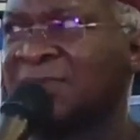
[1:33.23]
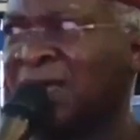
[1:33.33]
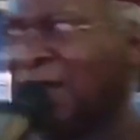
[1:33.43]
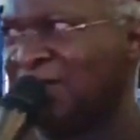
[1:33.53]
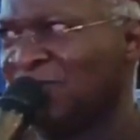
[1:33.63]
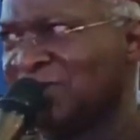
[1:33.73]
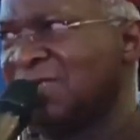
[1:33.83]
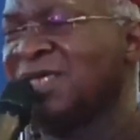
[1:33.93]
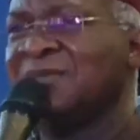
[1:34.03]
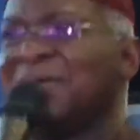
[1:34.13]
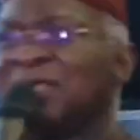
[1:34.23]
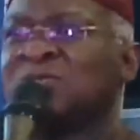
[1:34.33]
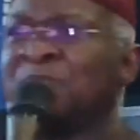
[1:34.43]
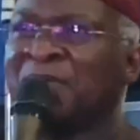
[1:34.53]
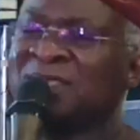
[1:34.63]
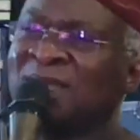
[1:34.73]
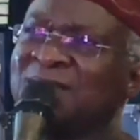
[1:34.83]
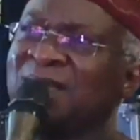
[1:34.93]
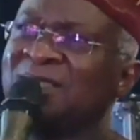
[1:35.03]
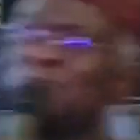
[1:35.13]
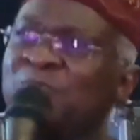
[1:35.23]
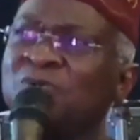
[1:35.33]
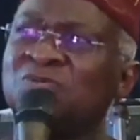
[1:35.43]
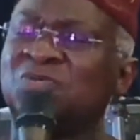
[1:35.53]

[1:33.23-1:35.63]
And he was taken by surprise that he had spoken